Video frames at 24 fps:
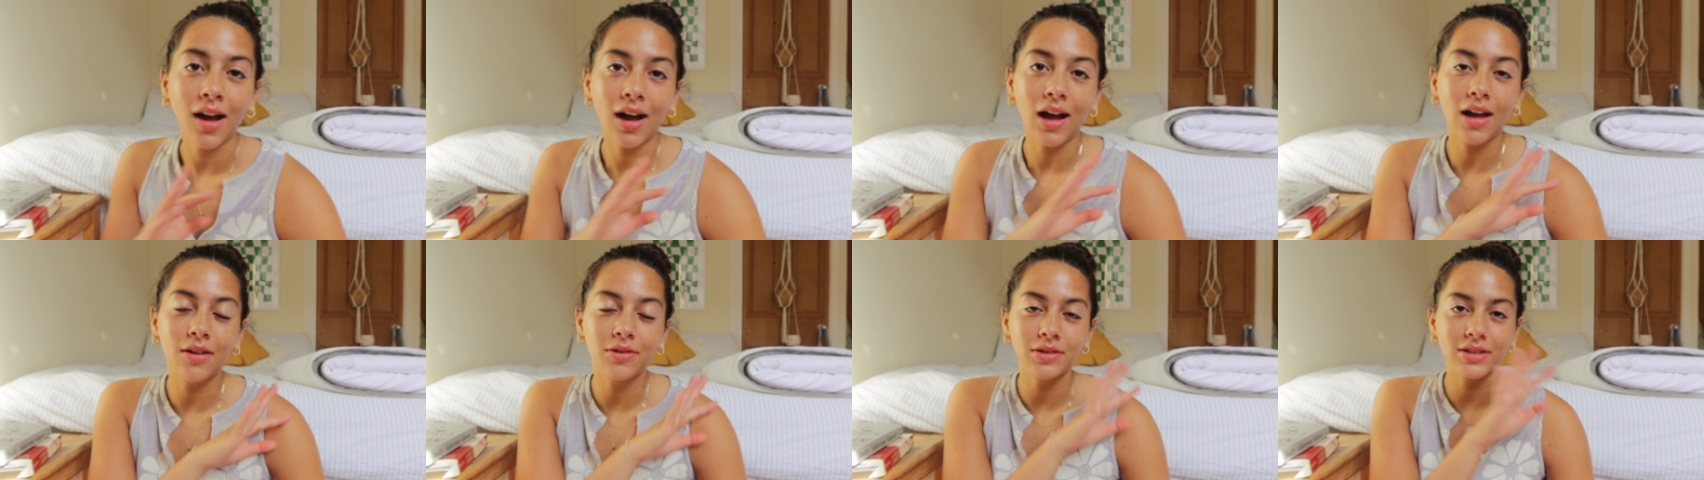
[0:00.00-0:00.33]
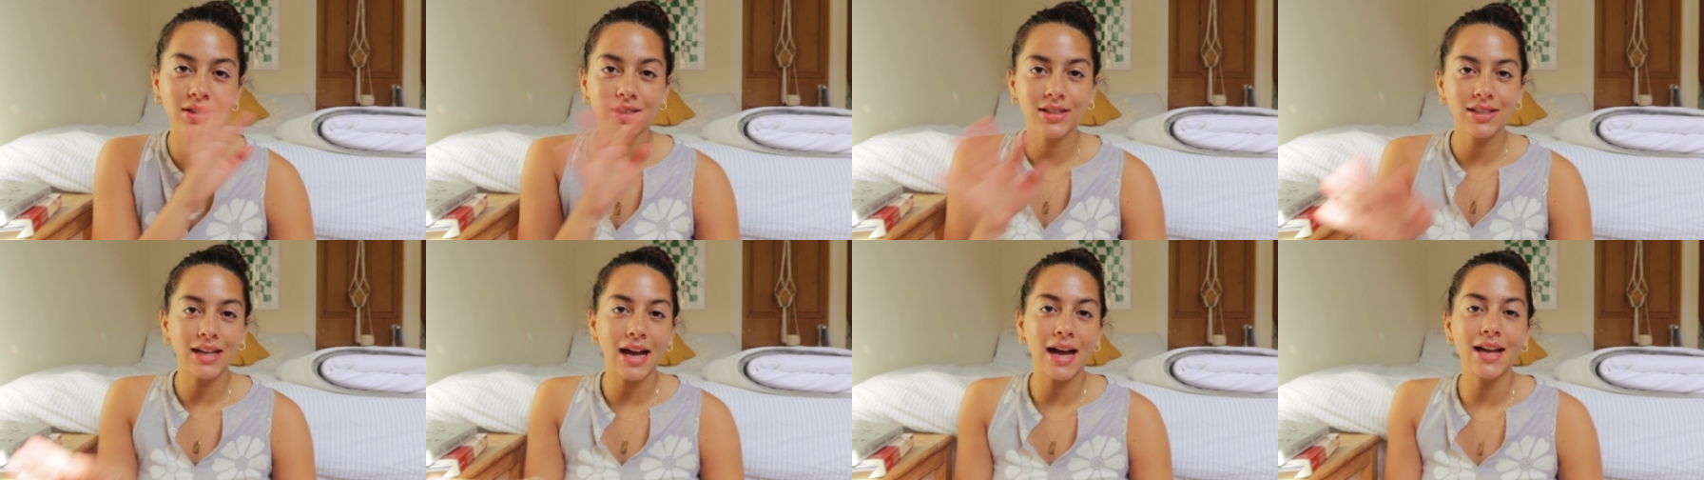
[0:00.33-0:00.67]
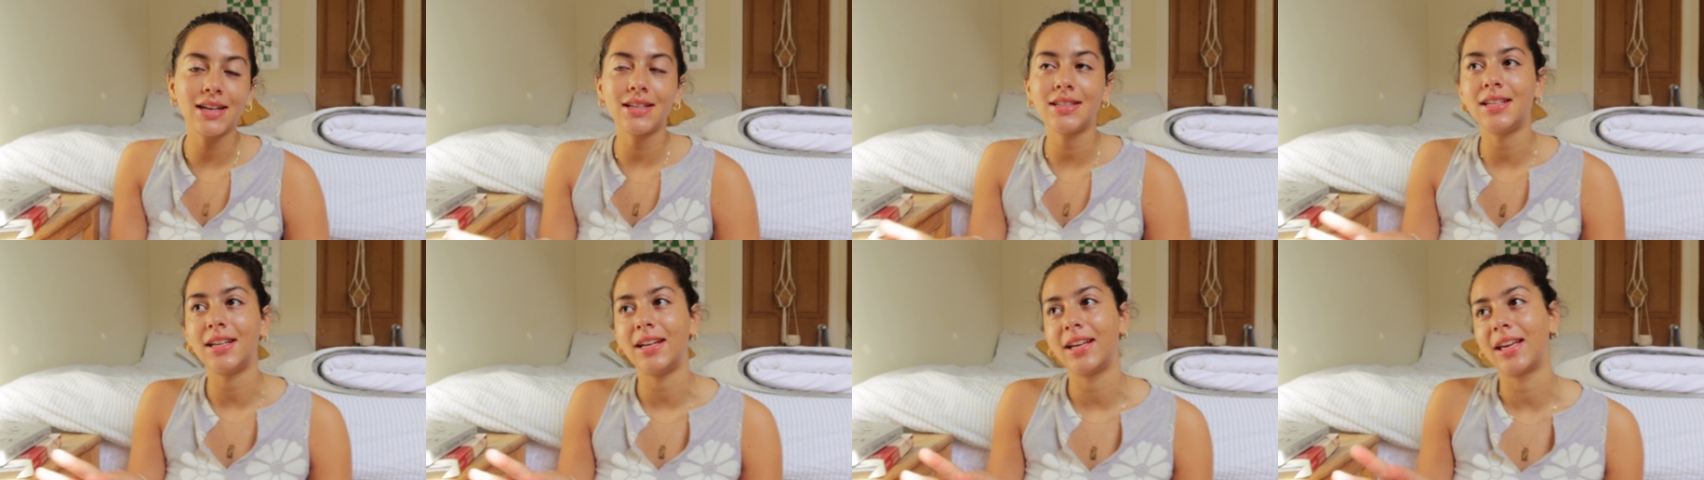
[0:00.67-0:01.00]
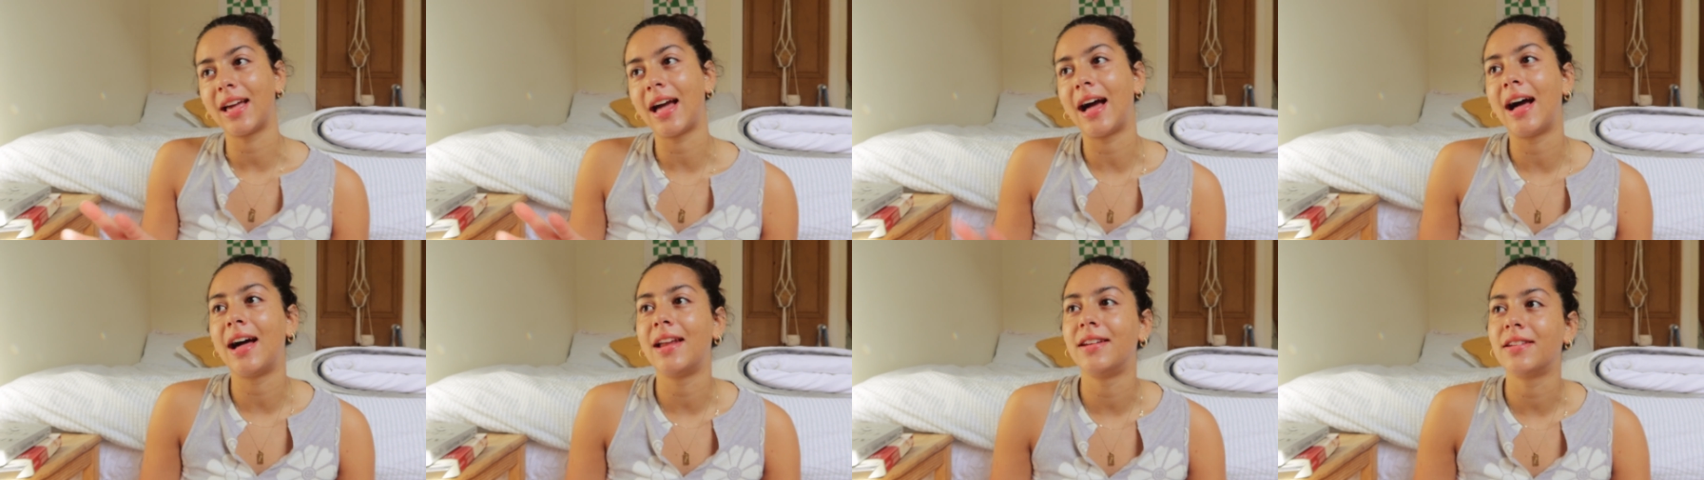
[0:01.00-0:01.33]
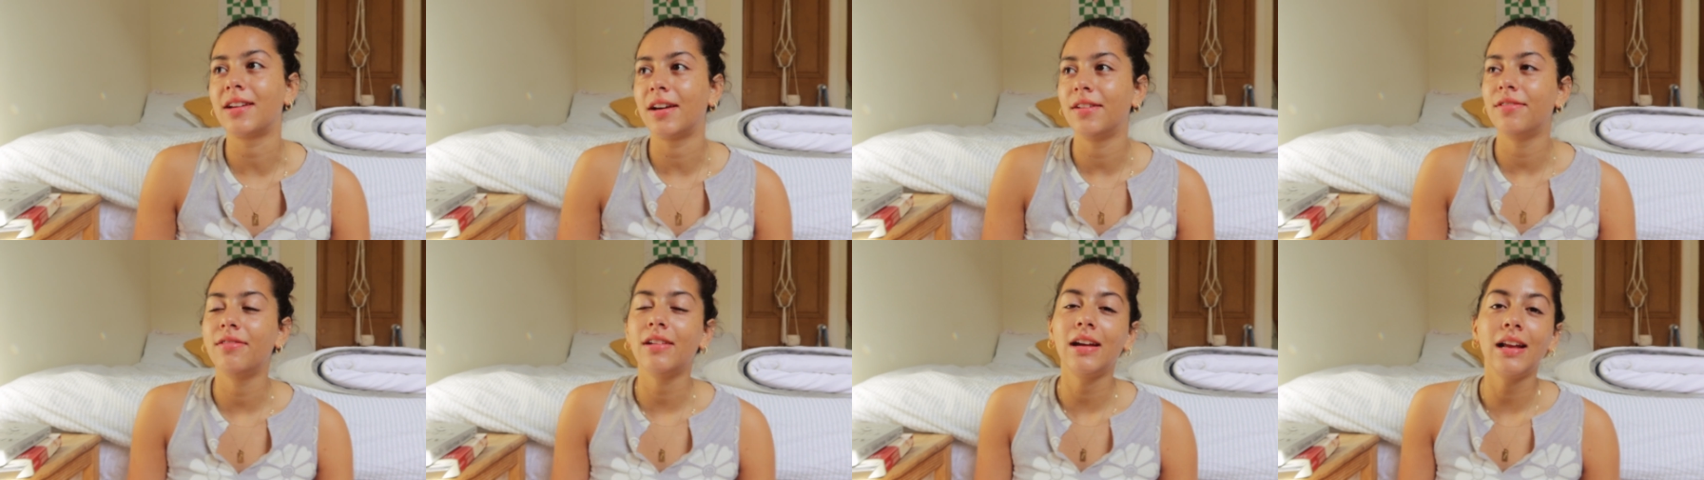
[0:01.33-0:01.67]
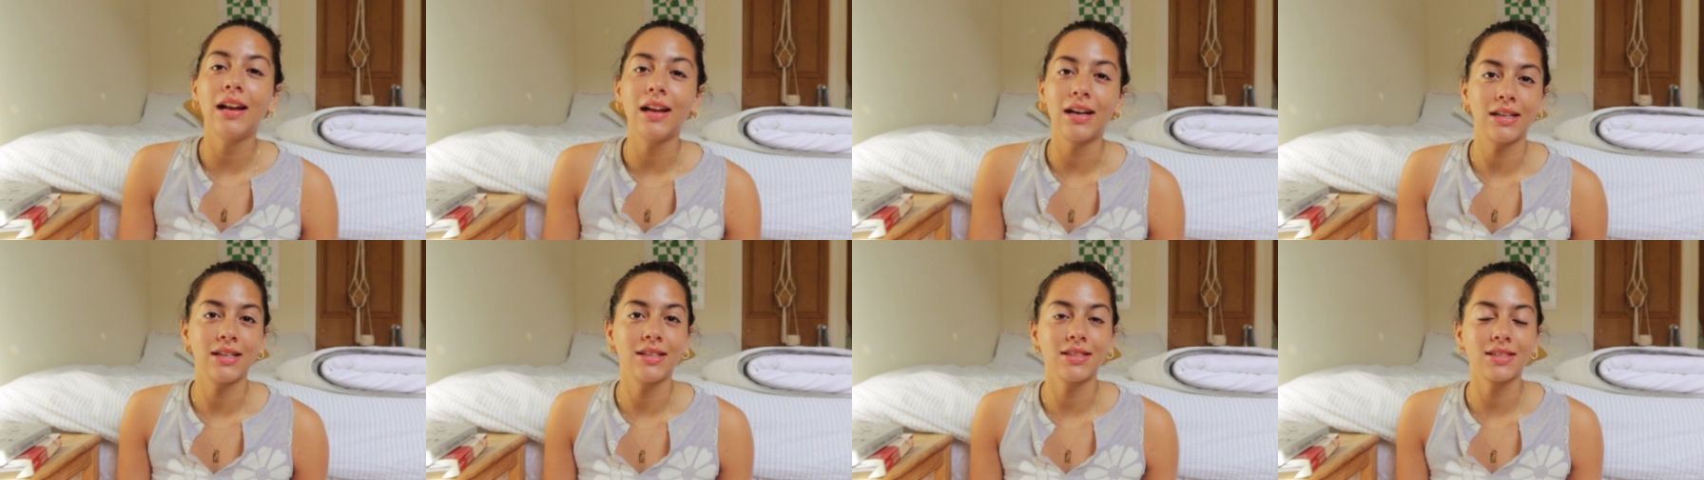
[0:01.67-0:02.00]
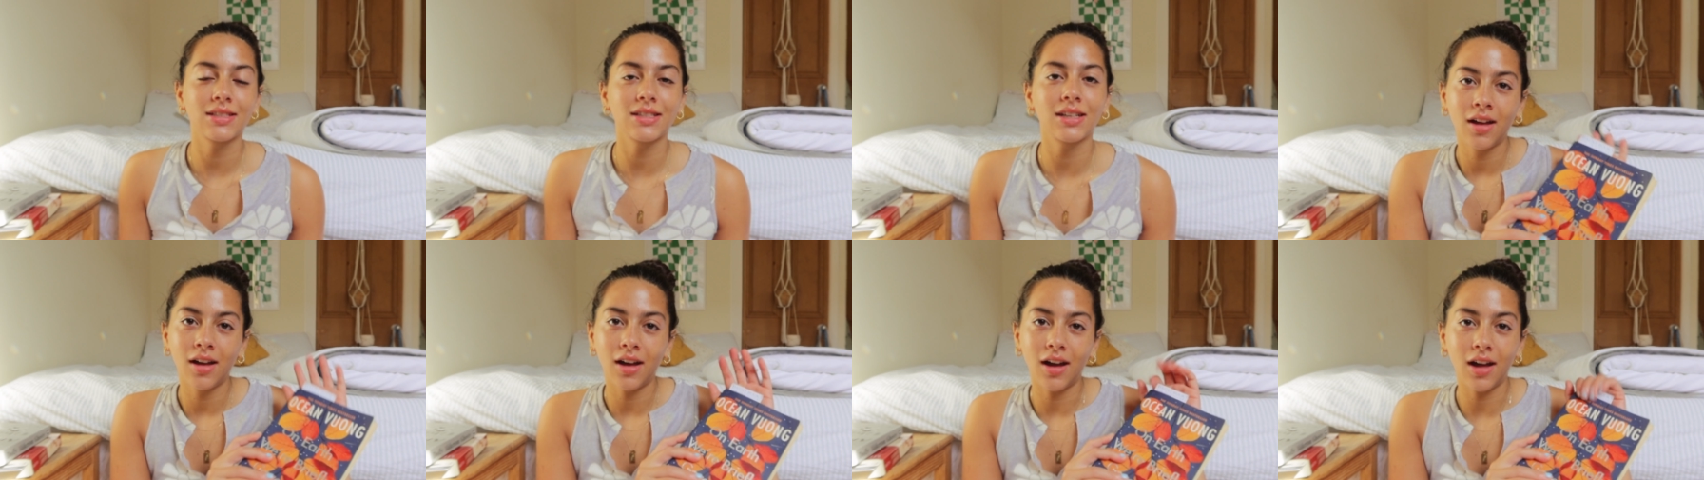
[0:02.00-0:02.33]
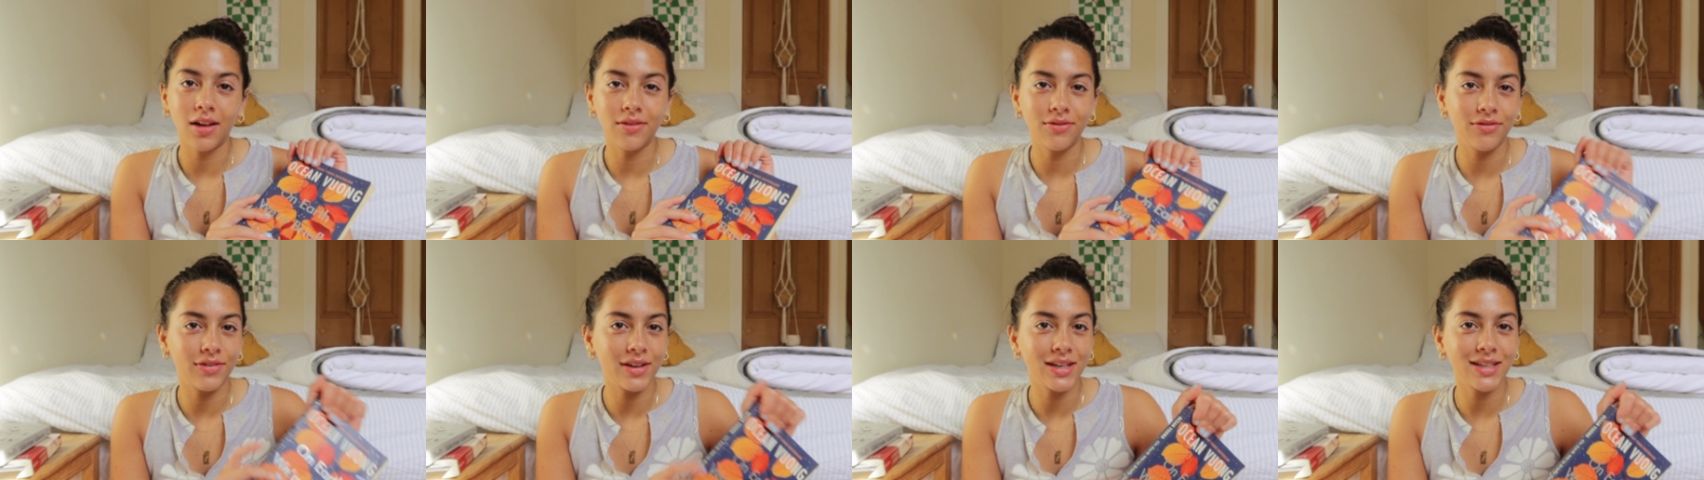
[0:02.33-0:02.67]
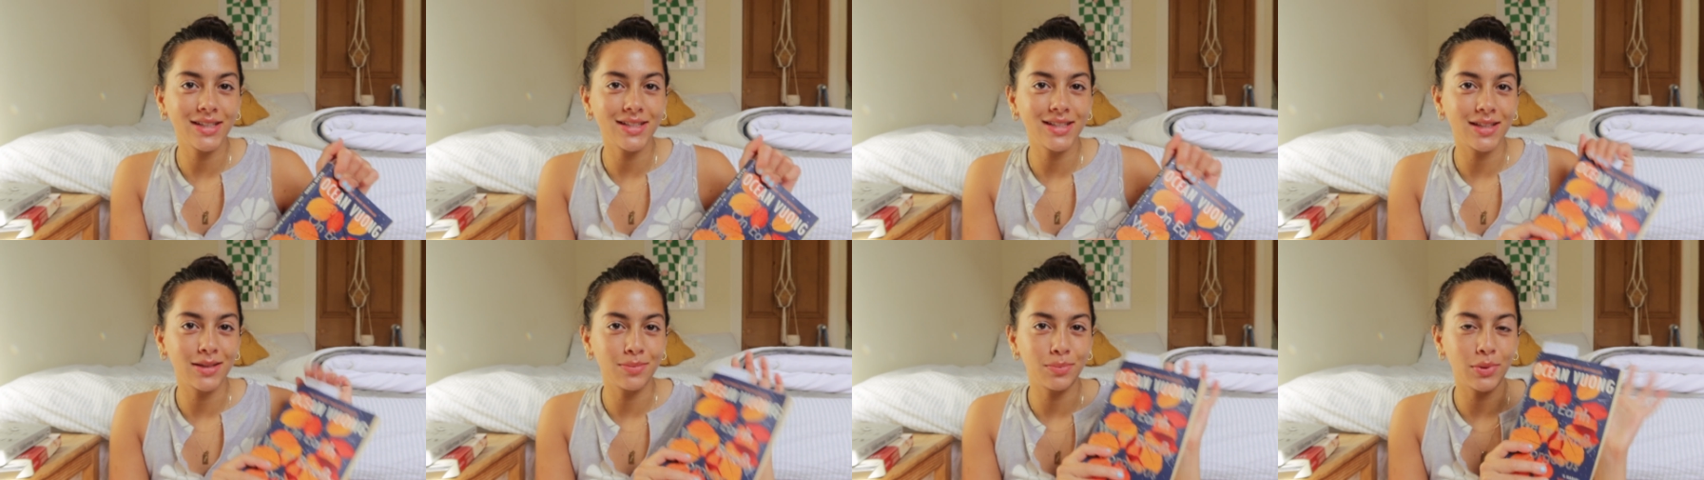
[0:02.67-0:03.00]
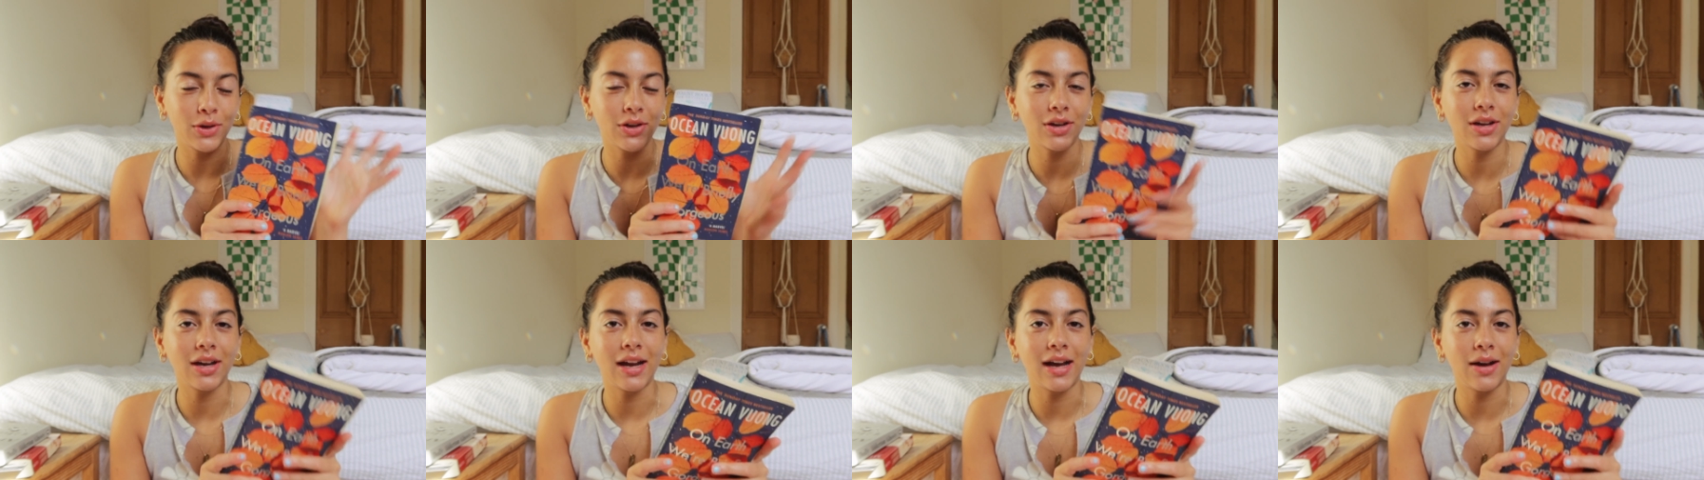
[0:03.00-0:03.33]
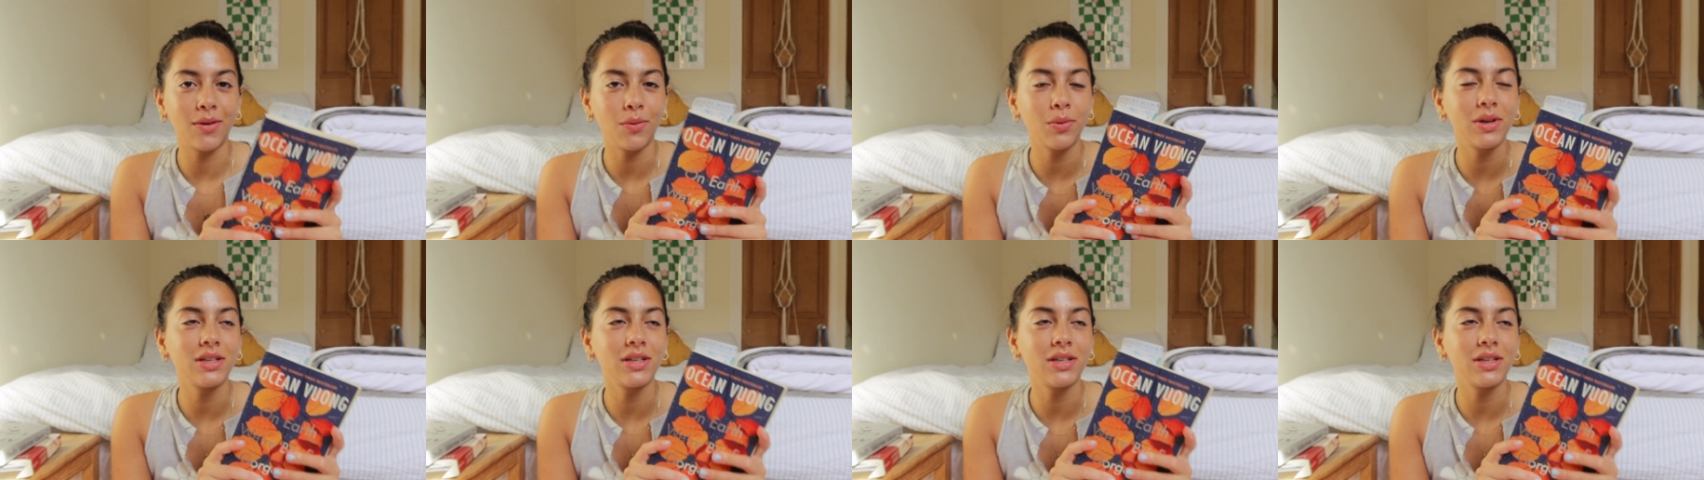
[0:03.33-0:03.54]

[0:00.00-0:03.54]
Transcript: I was just editing and I realised I've finished this book now,